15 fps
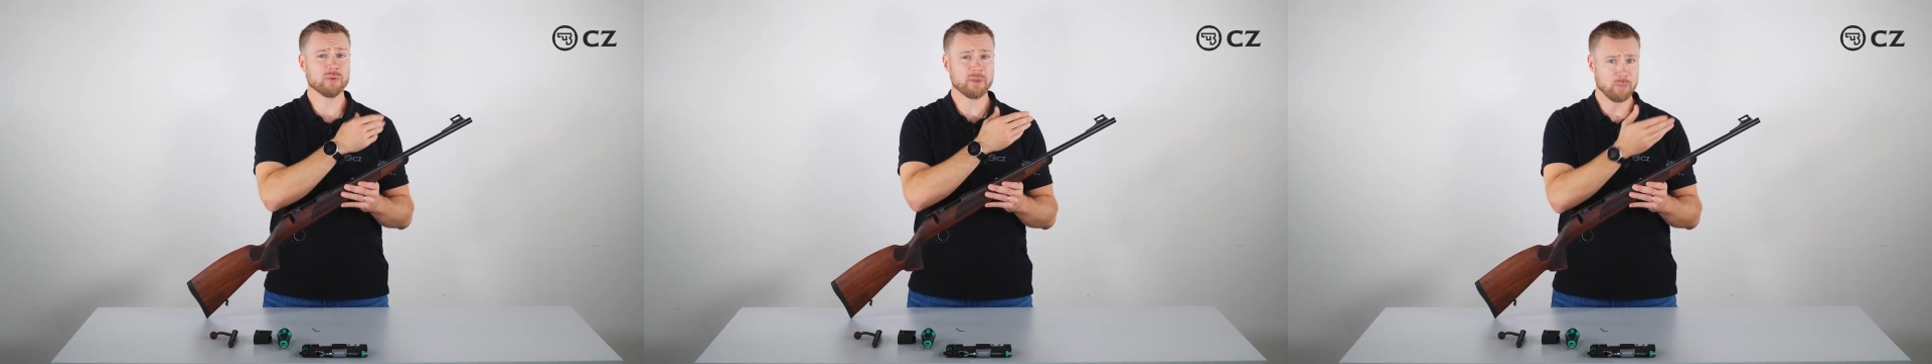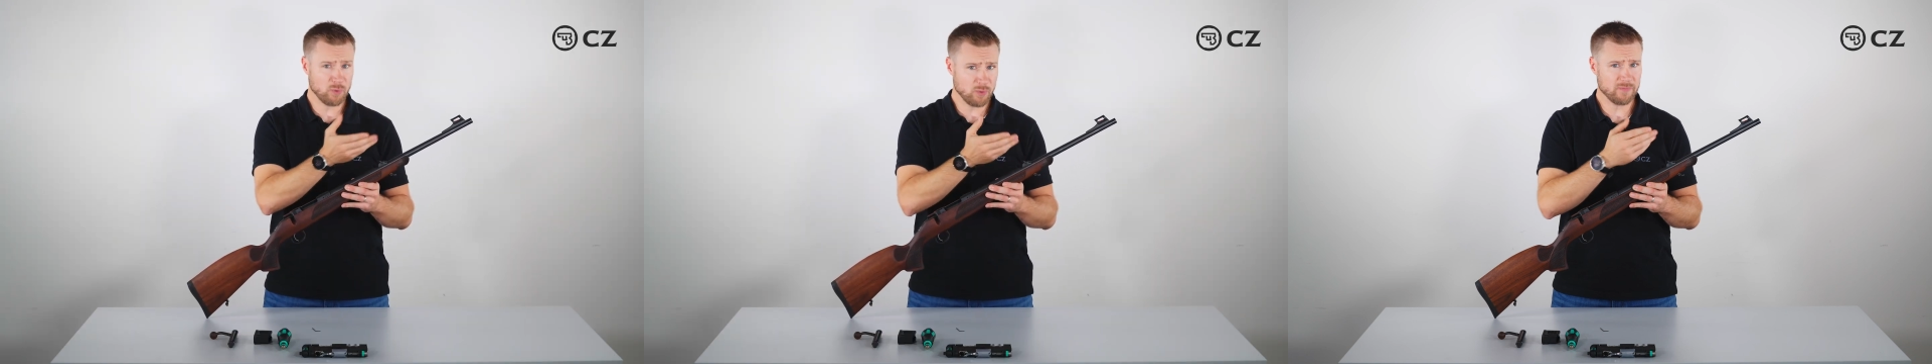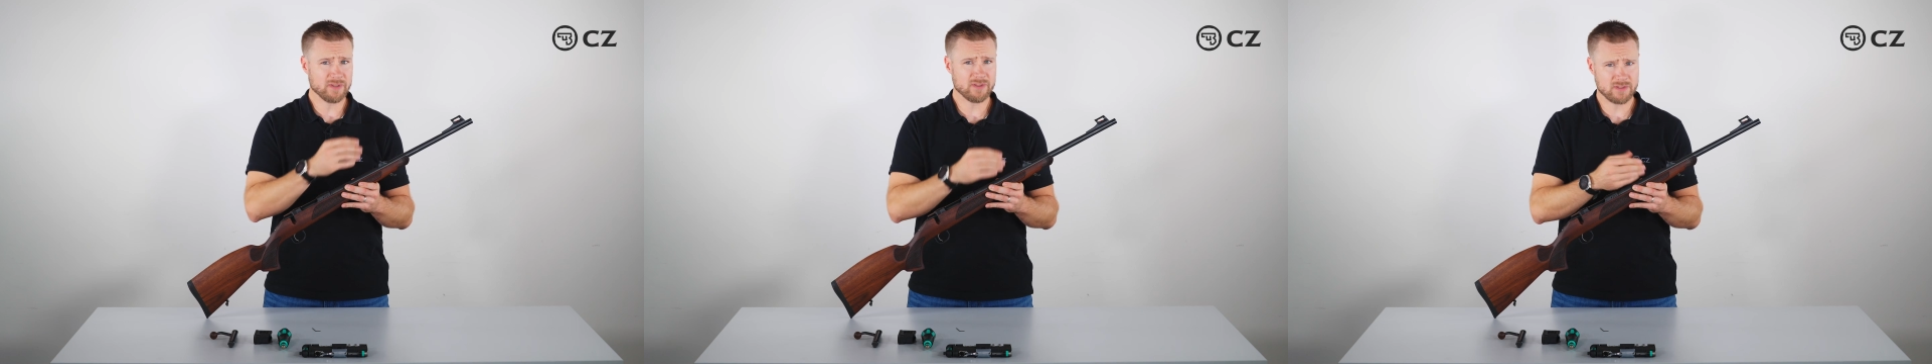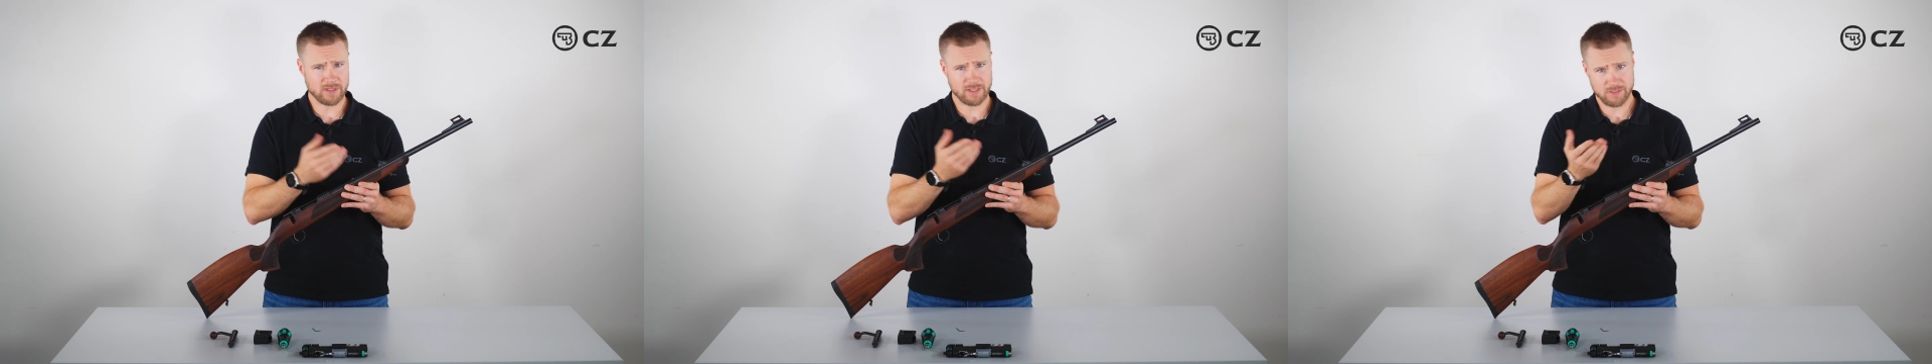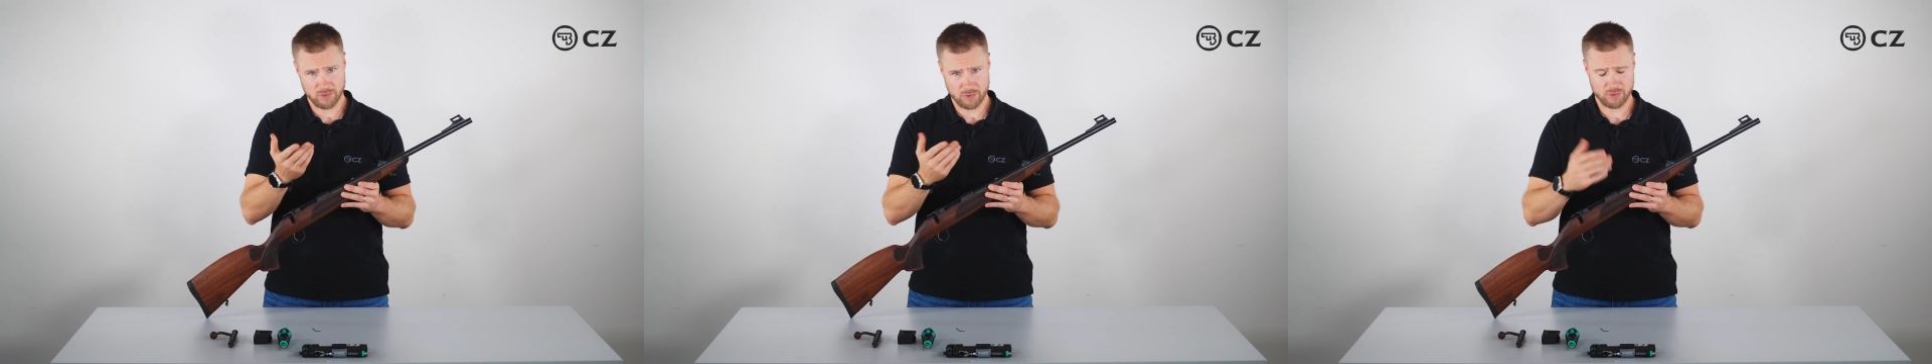remove the
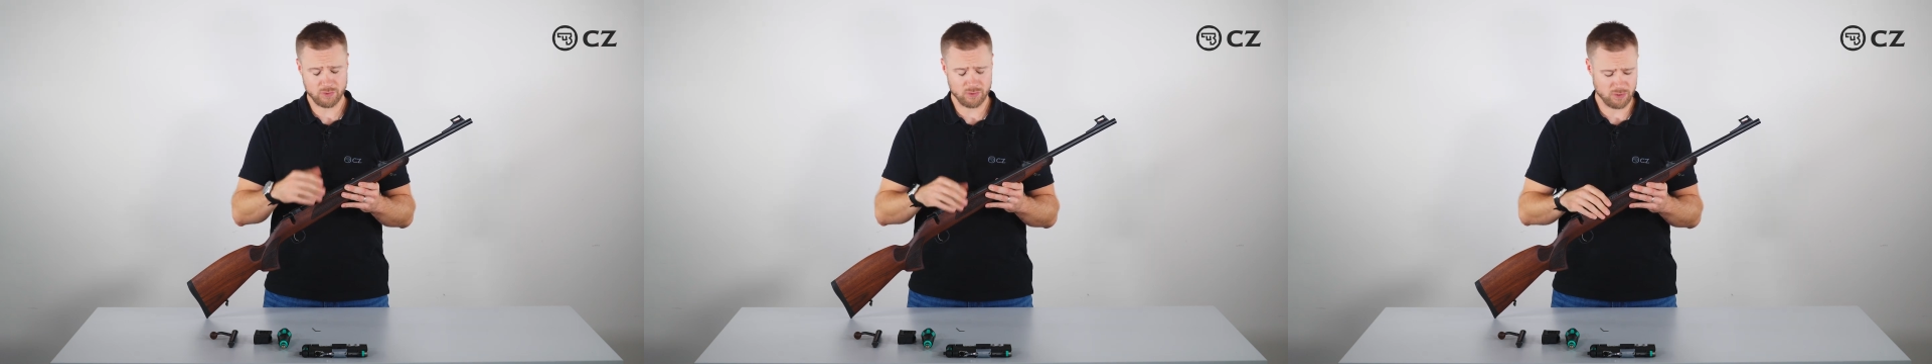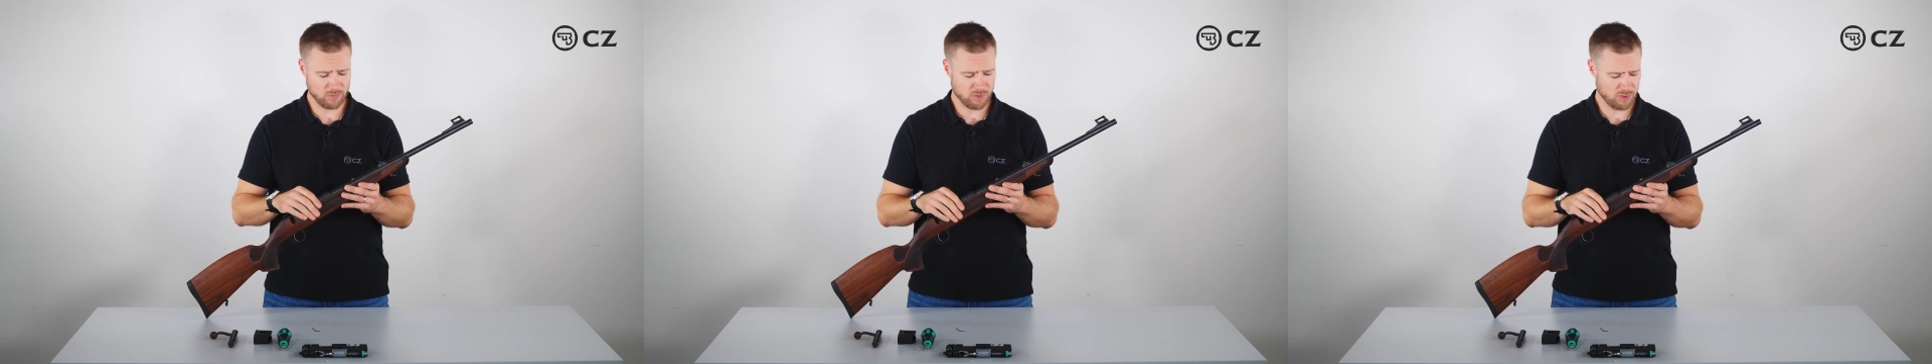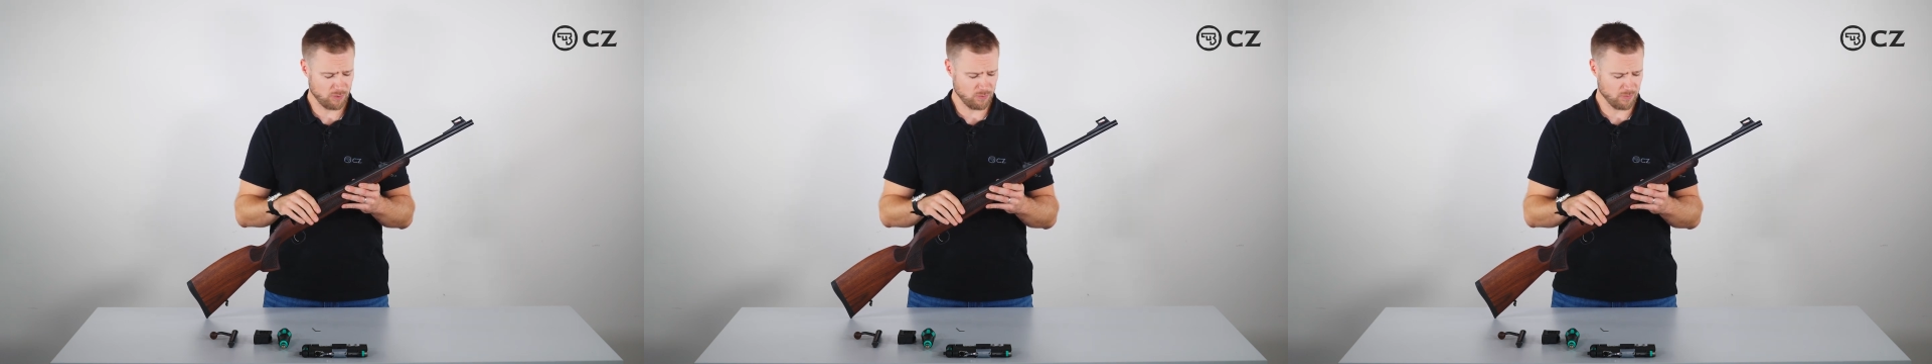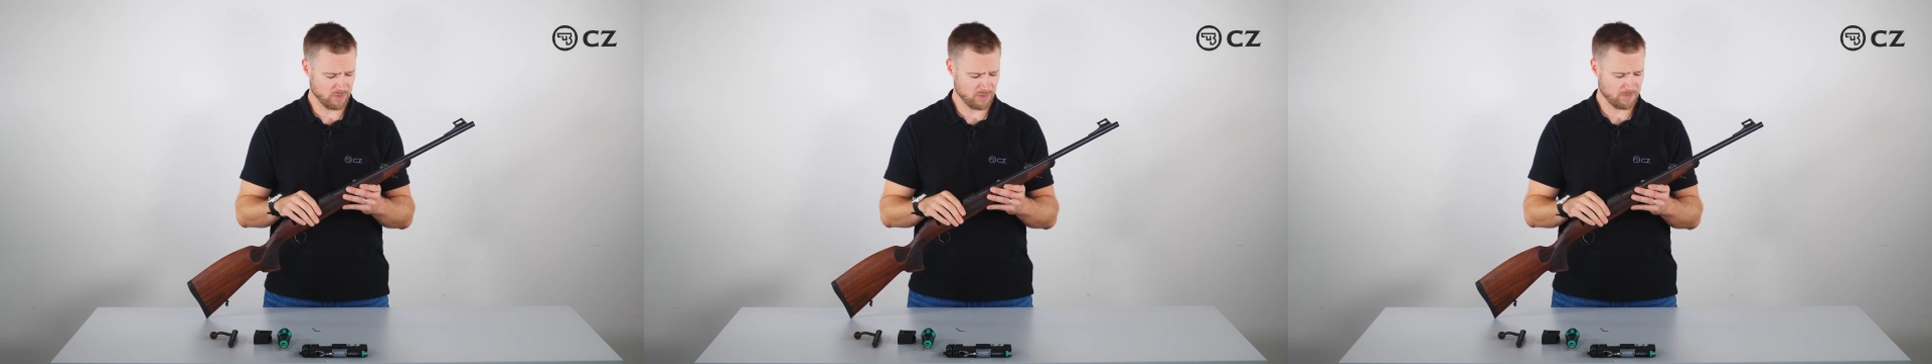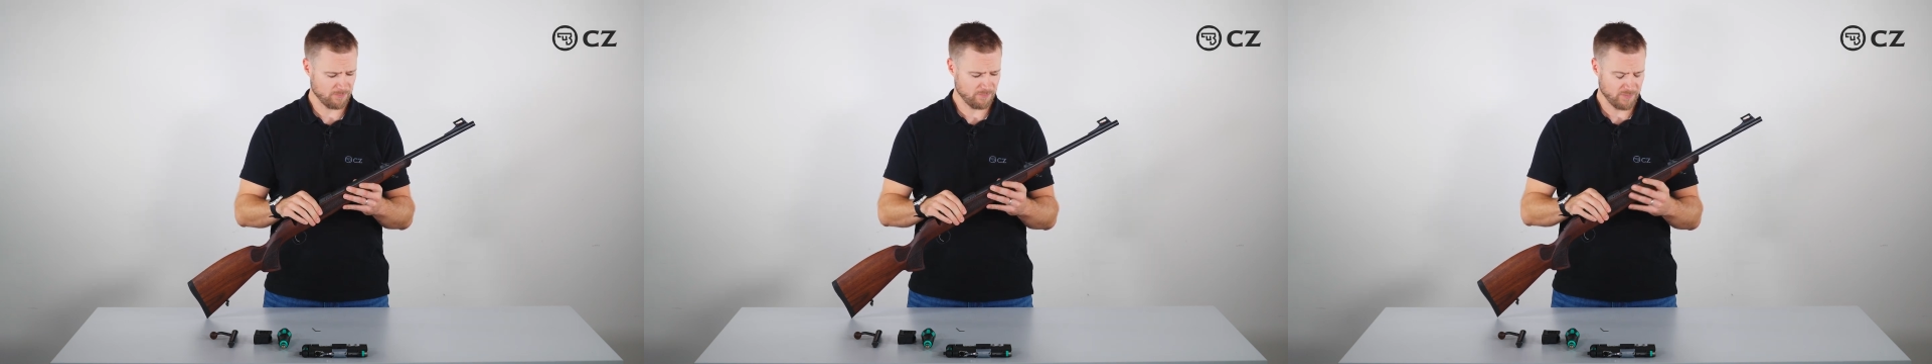sights should you
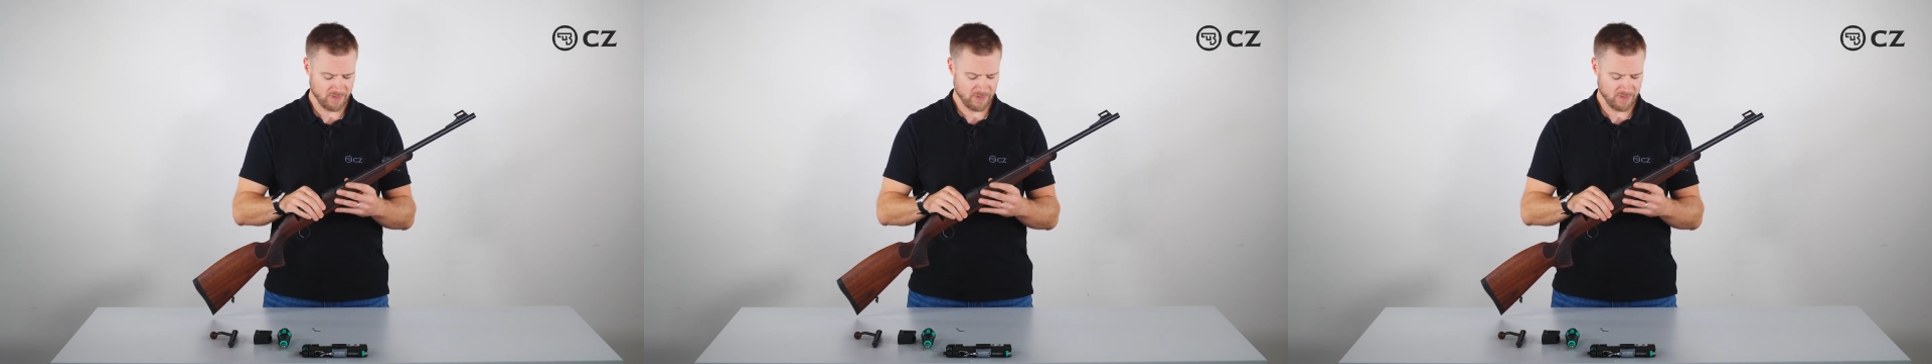choose.